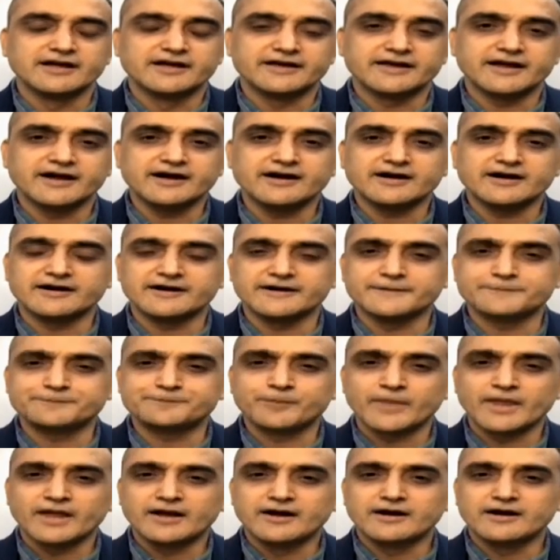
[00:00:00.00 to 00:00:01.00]
Yeah, uh,
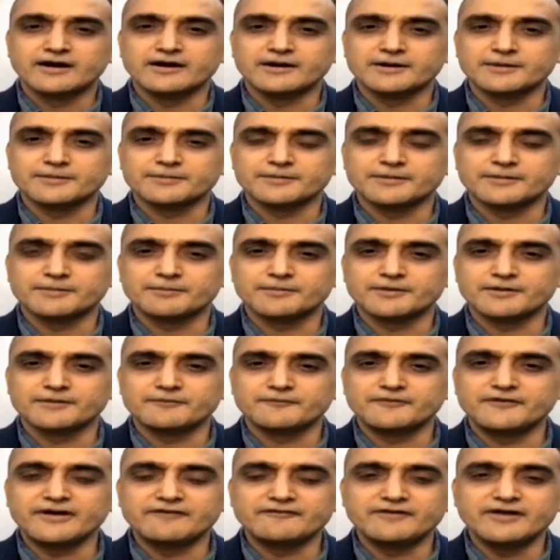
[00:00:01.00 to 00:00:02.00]
uh,
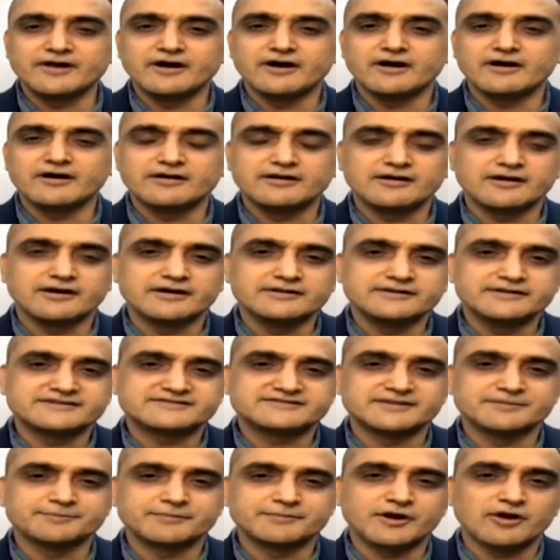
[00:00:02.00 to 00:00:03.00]
we we all learn the
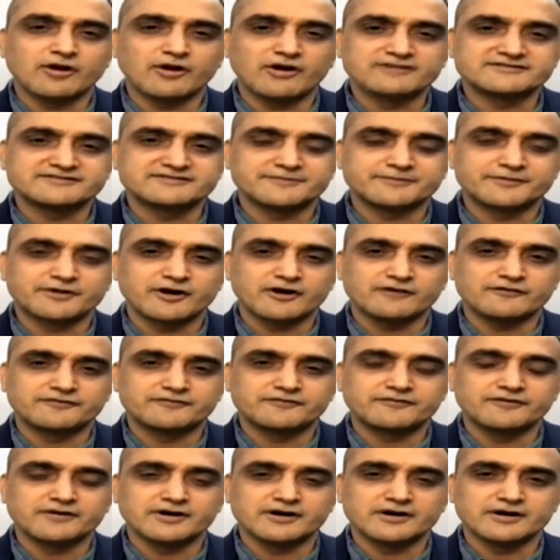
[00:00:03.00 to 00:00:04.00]
simple concept
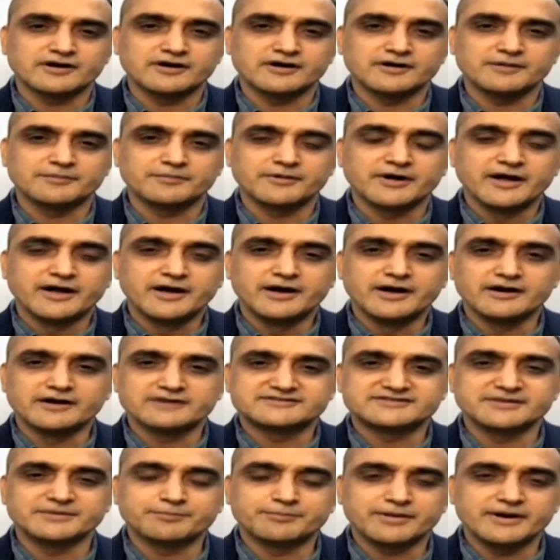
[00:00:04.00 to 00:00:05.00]
of uh,
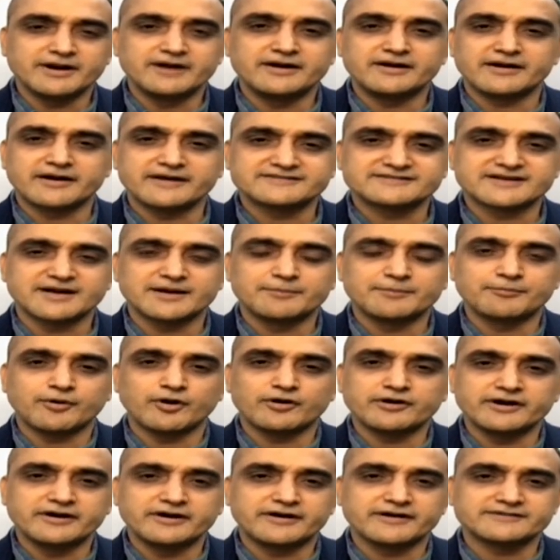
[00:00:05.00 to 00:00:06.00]
simple interest,
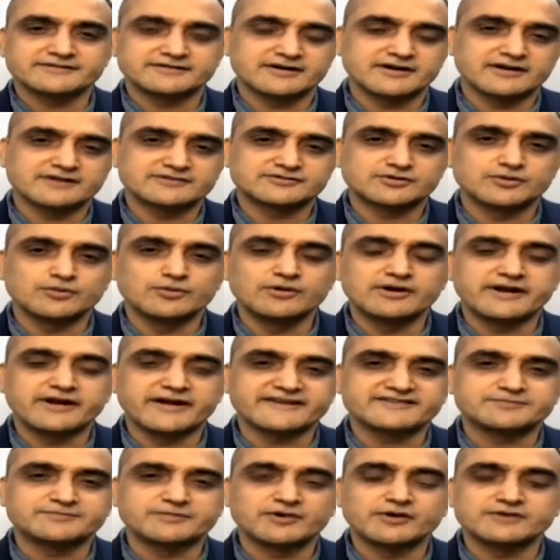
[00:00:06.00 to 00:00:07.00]
compound interest in our school
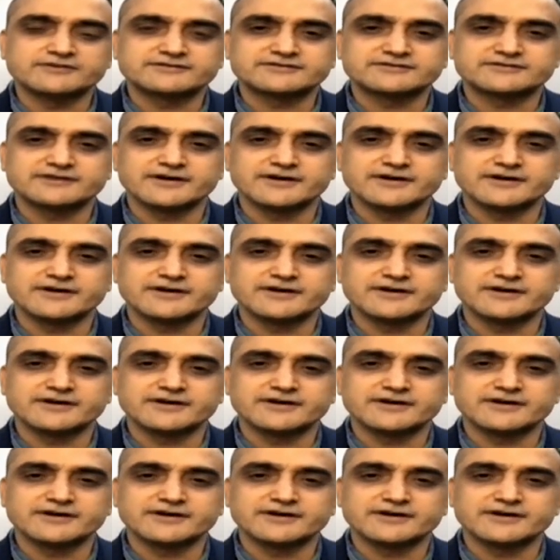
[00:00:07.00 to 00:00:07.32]
textbooks,